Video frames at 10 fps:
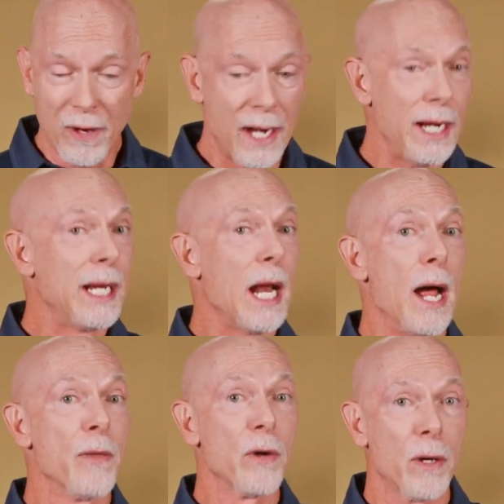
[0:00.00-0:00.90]
done it in
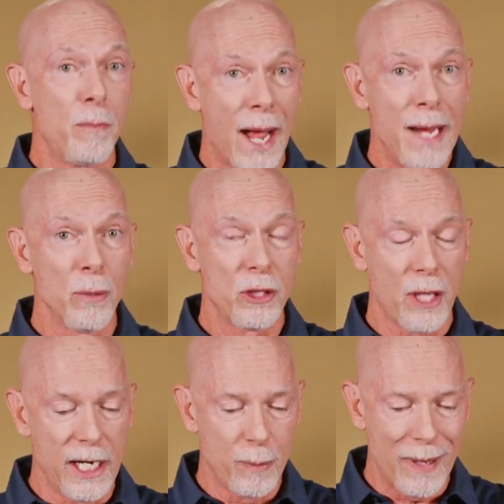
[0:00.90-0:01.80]
other Bible
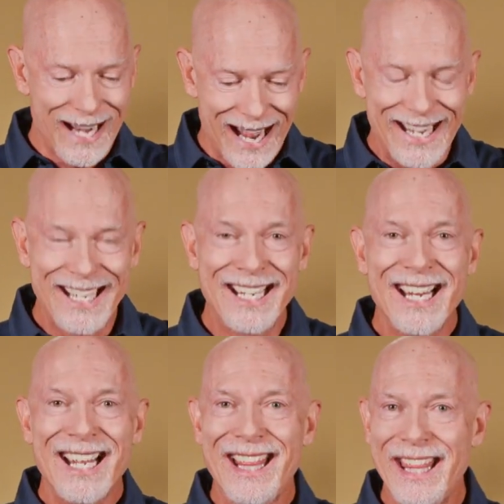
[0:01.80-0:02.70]
studies, but not in
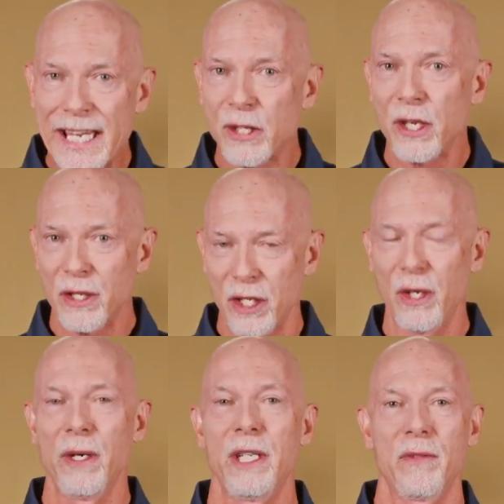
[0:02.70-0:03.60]
this
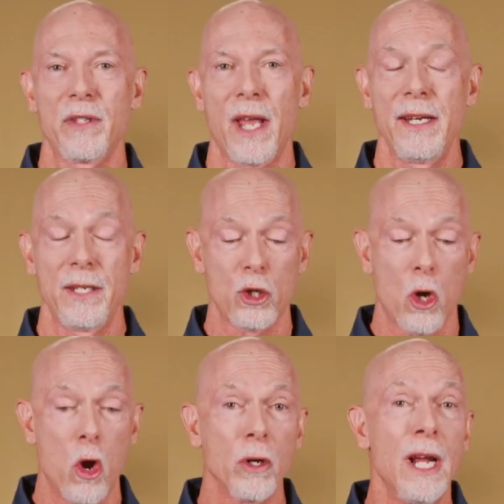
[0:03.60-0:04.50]
series of studies. It's
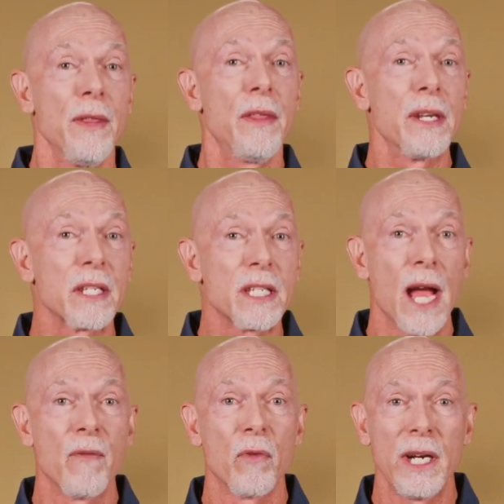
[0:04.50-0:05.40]
called the
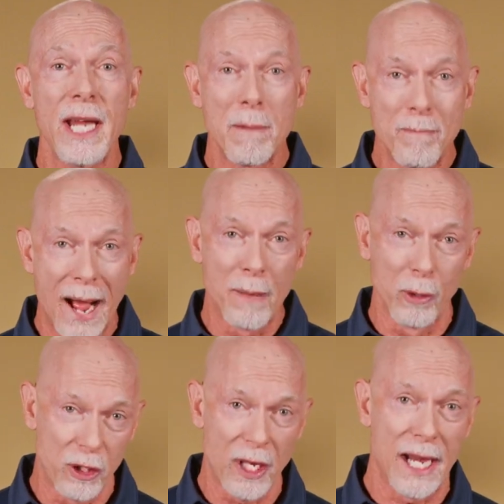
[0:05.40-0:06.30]
Discovery
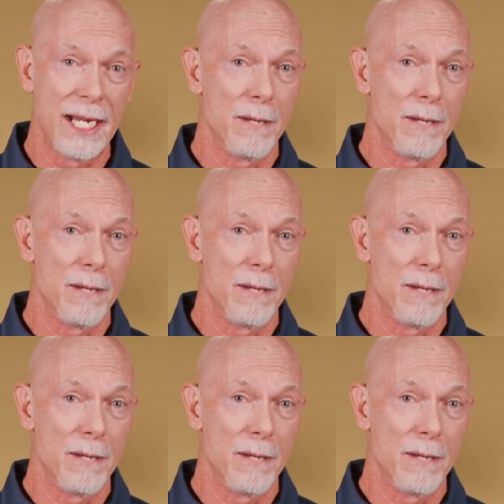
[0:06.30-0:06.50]
Bible Study